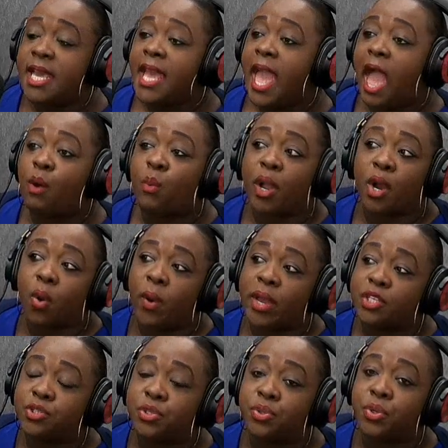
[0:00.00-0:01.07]
and we're
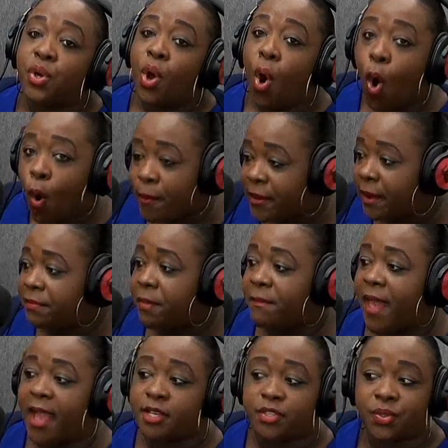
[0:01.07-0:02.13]
going to open up the
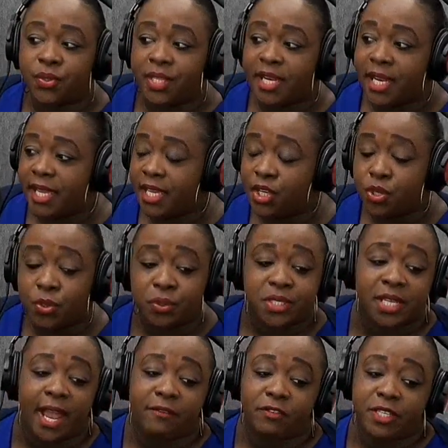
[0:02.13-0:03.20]
bank so that they can use it
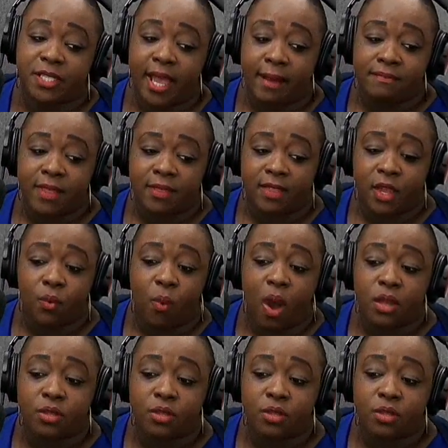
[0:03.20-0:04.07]
every time that they want